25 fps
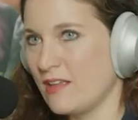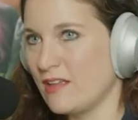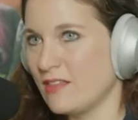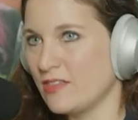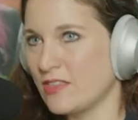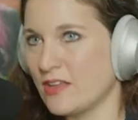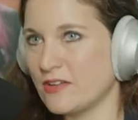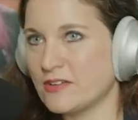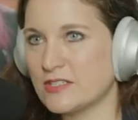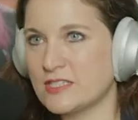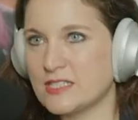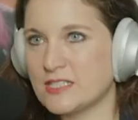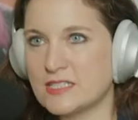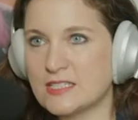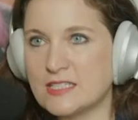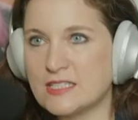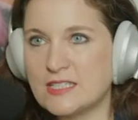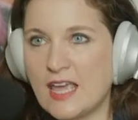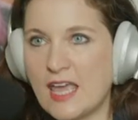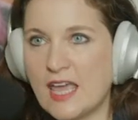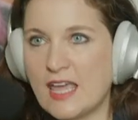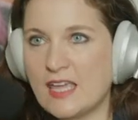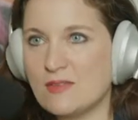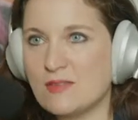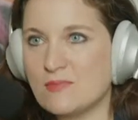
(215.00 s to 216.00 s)
There's this
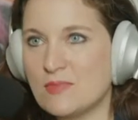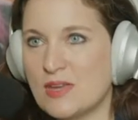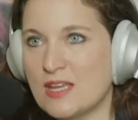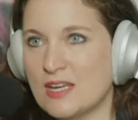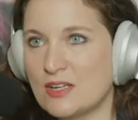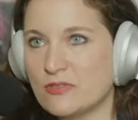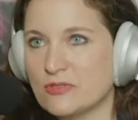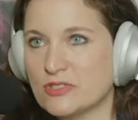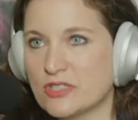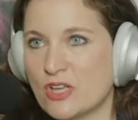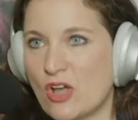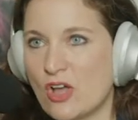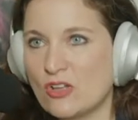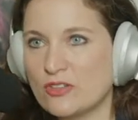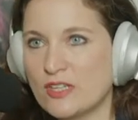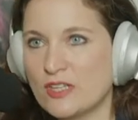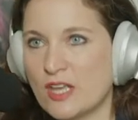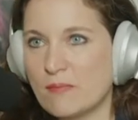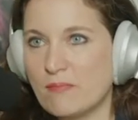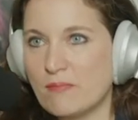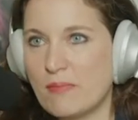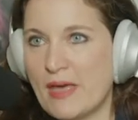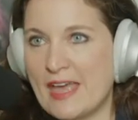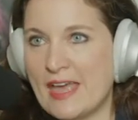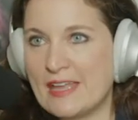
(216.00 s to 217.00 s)
game, and it was called
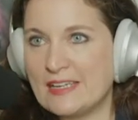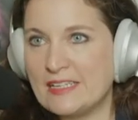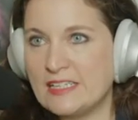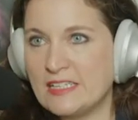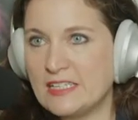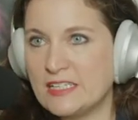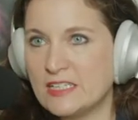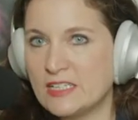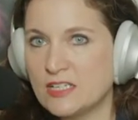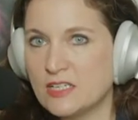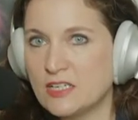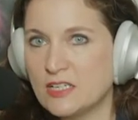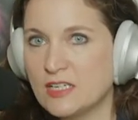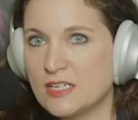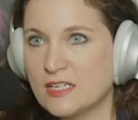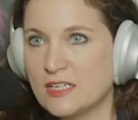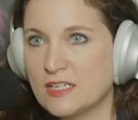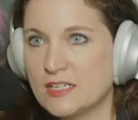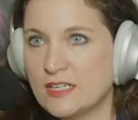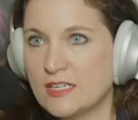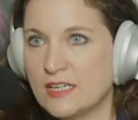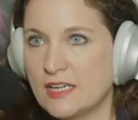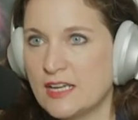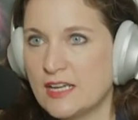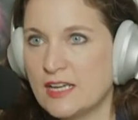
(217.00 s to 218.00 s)
like Penny.
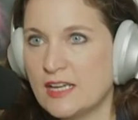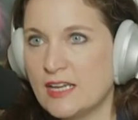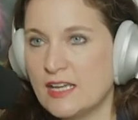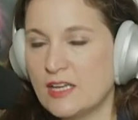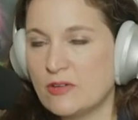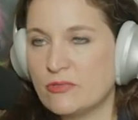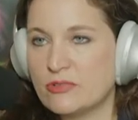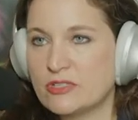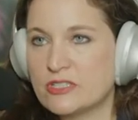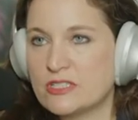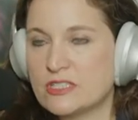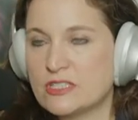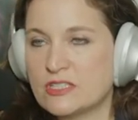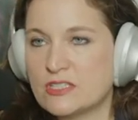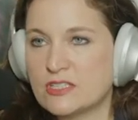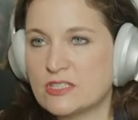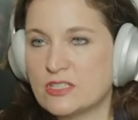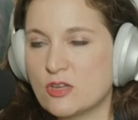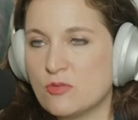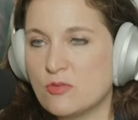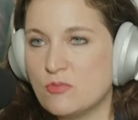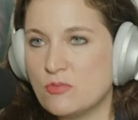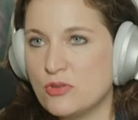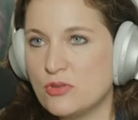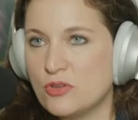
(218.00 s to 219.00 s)
It was this
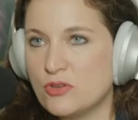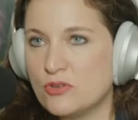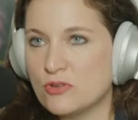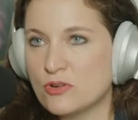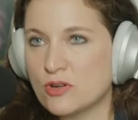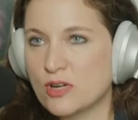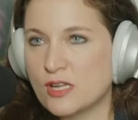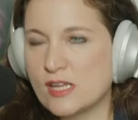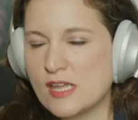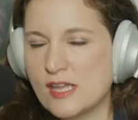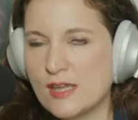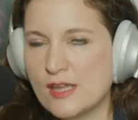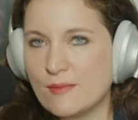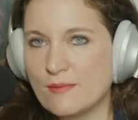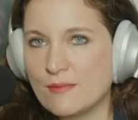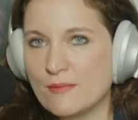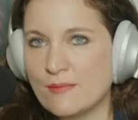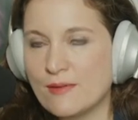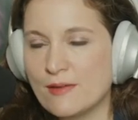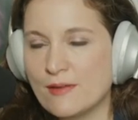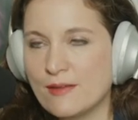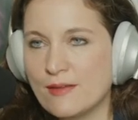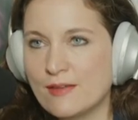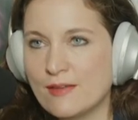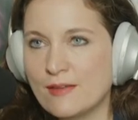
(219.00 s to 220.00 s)
computer game,
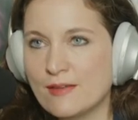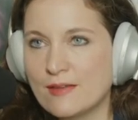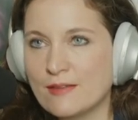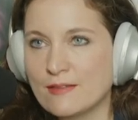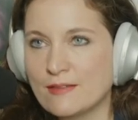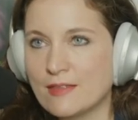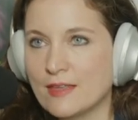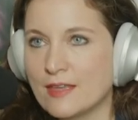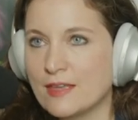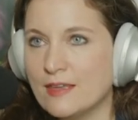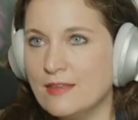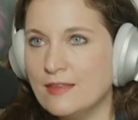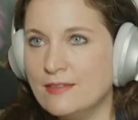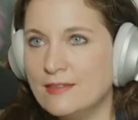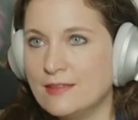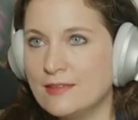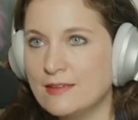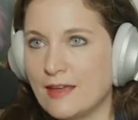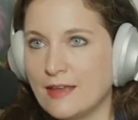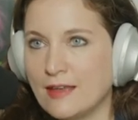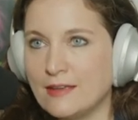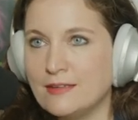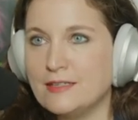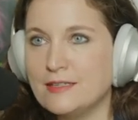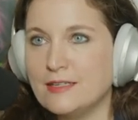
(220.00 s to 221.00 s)
like in the
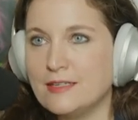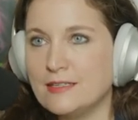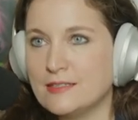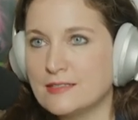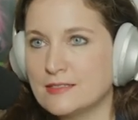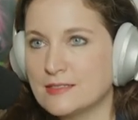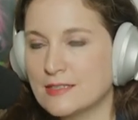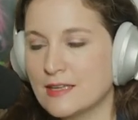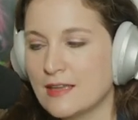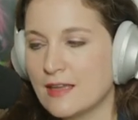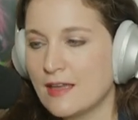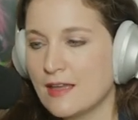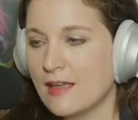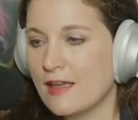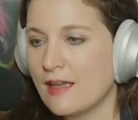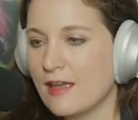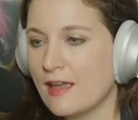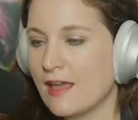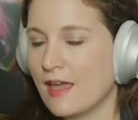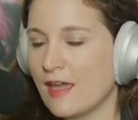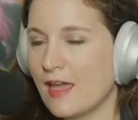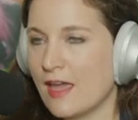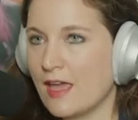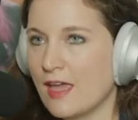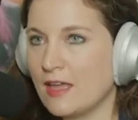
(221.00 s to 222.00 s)
90s
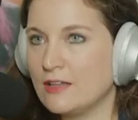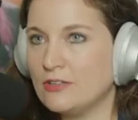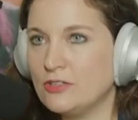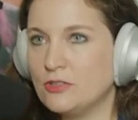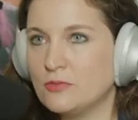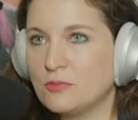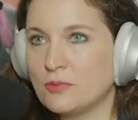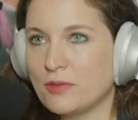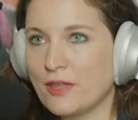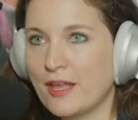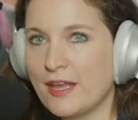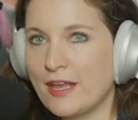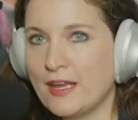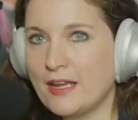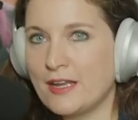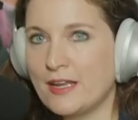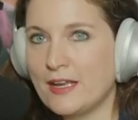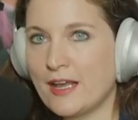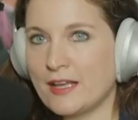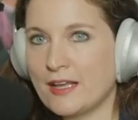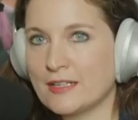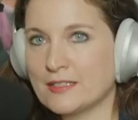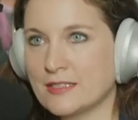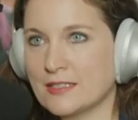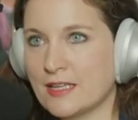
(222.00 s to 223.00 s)
and you played
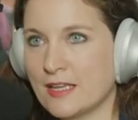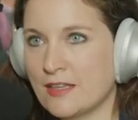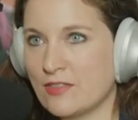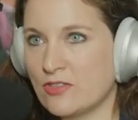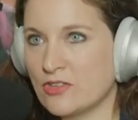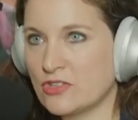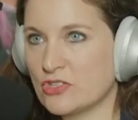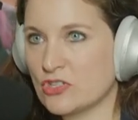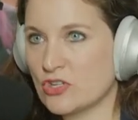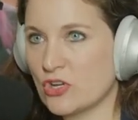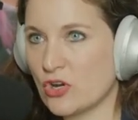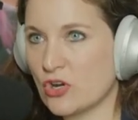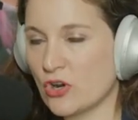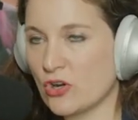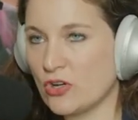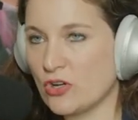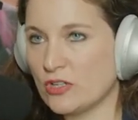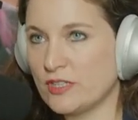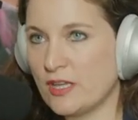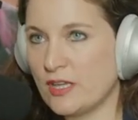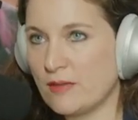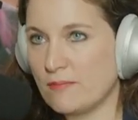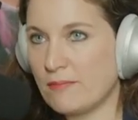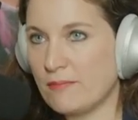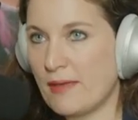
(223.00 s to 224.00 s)
as like this girl
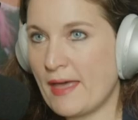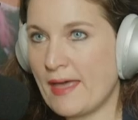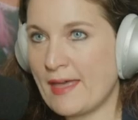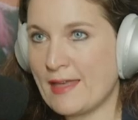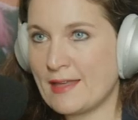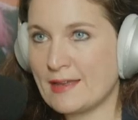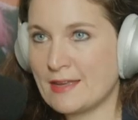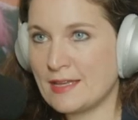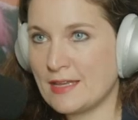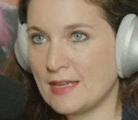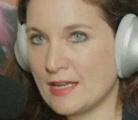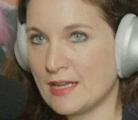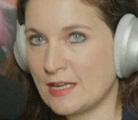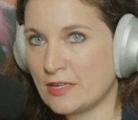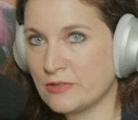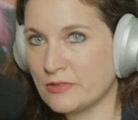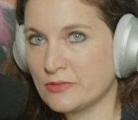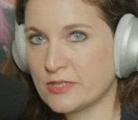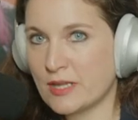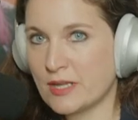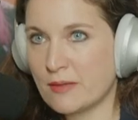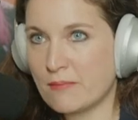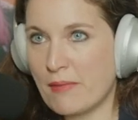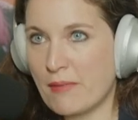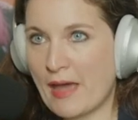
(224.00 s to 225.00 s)
named Penny, and it
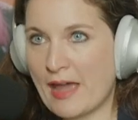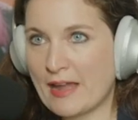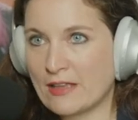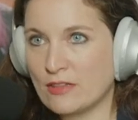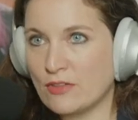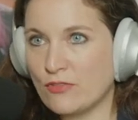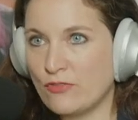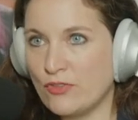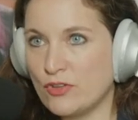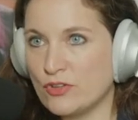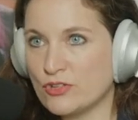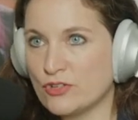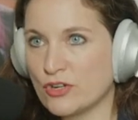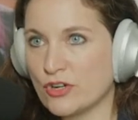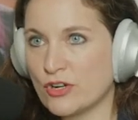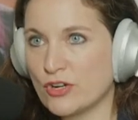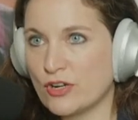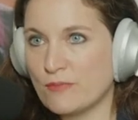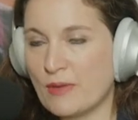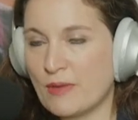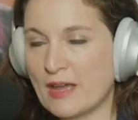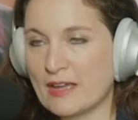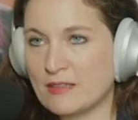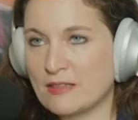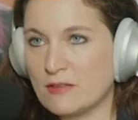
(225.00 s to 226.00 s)
was like back in the future,
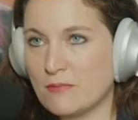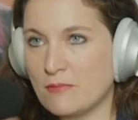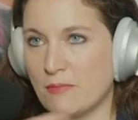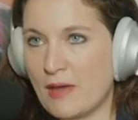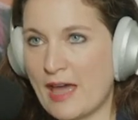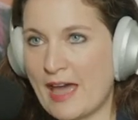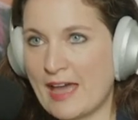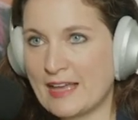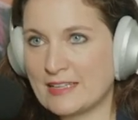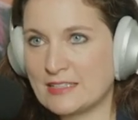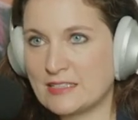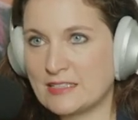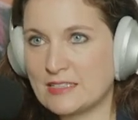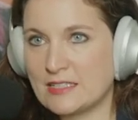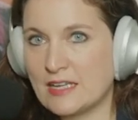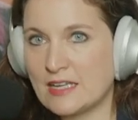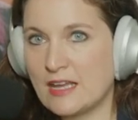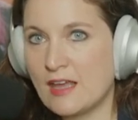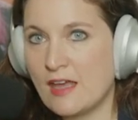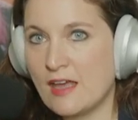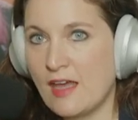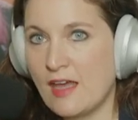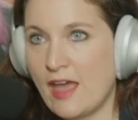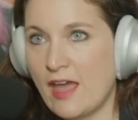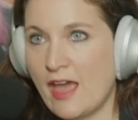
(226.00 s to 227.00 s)
back in the past,
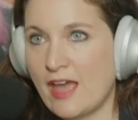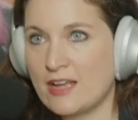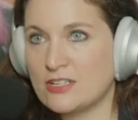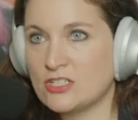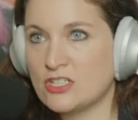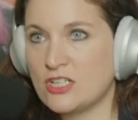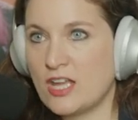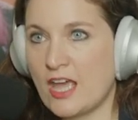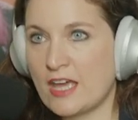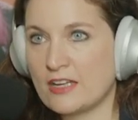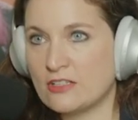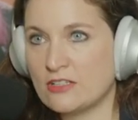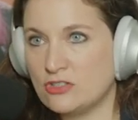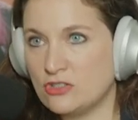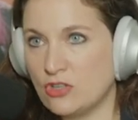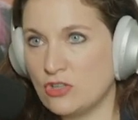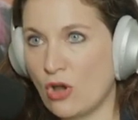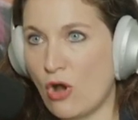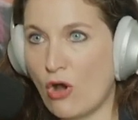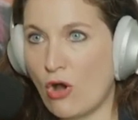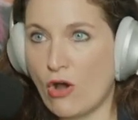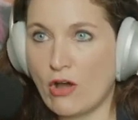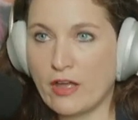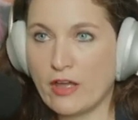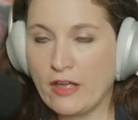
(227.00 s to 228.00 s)
and she had a
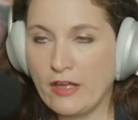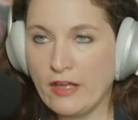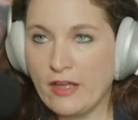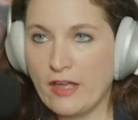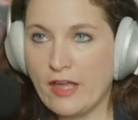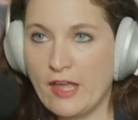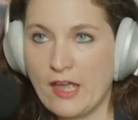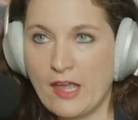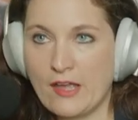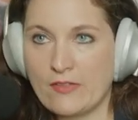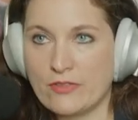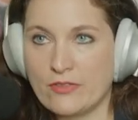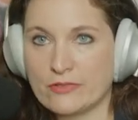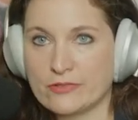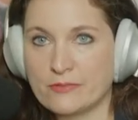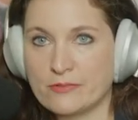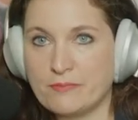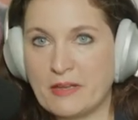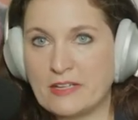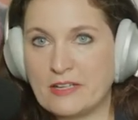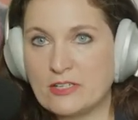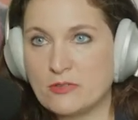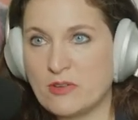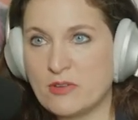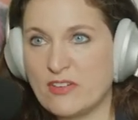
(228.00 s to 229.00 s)
dog and there was
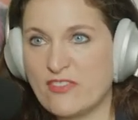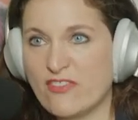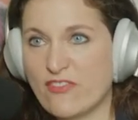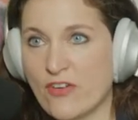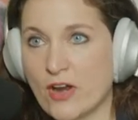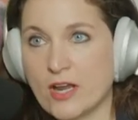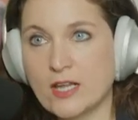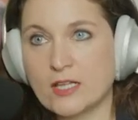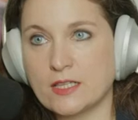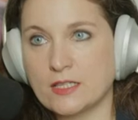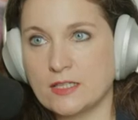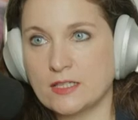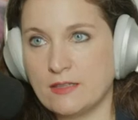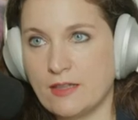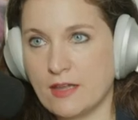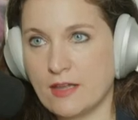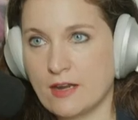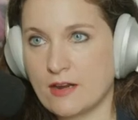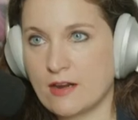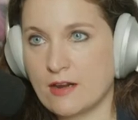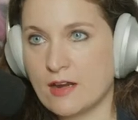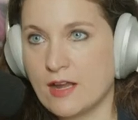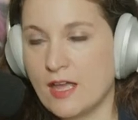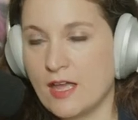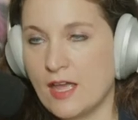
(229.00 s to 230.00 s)
Benjamin Franklin
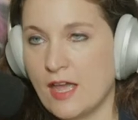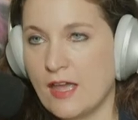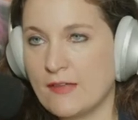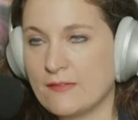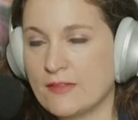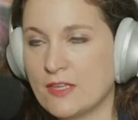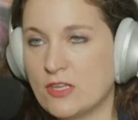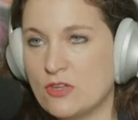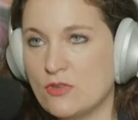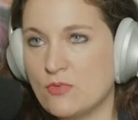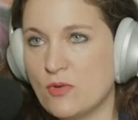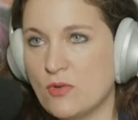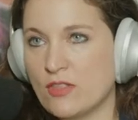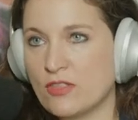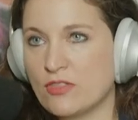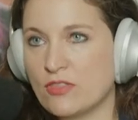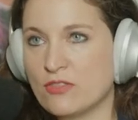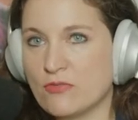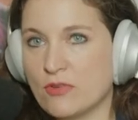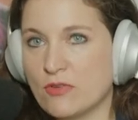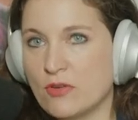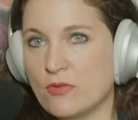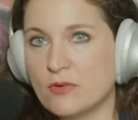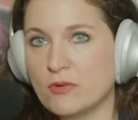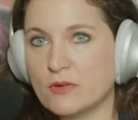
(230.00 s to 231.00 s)
there. And like you went
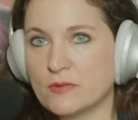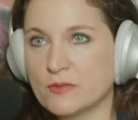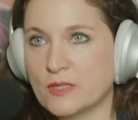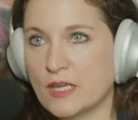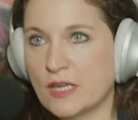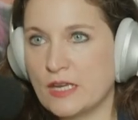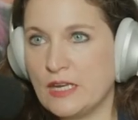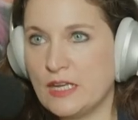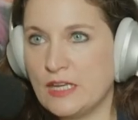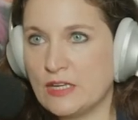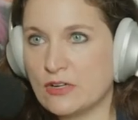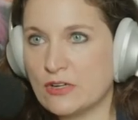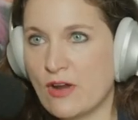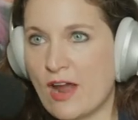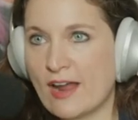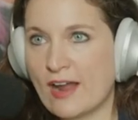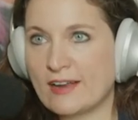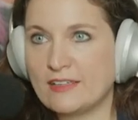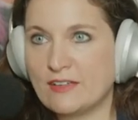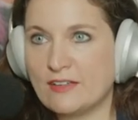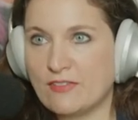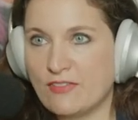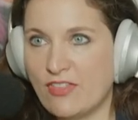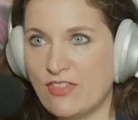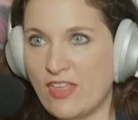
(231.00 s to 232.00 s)
through and it was like an
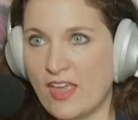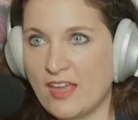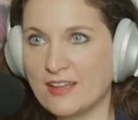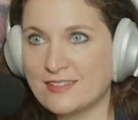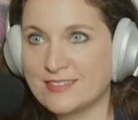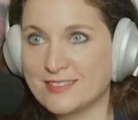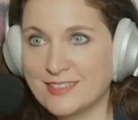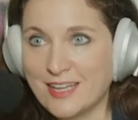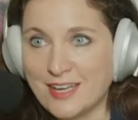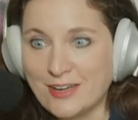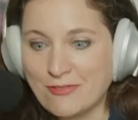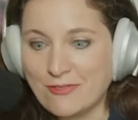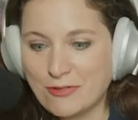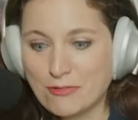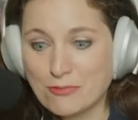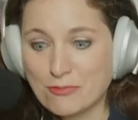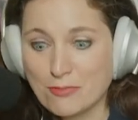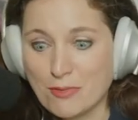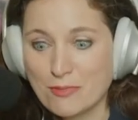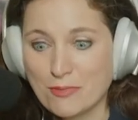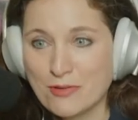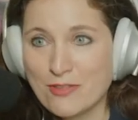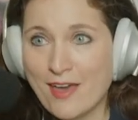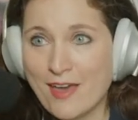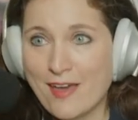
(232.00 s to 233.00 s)
interactive thing. Does anyone
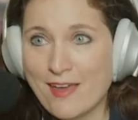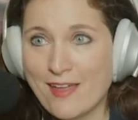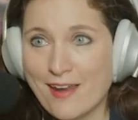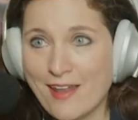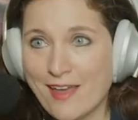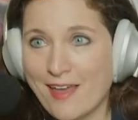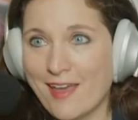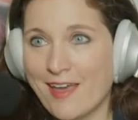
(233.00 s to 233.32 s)
remember that?